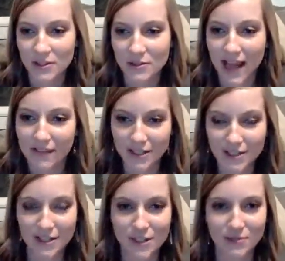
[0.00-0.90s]
Do we have to
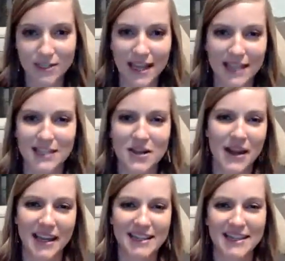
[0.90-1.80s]
consume to taste? No,
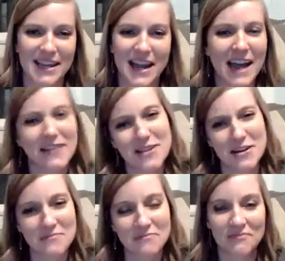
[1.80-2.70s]
I guess not. I don't know.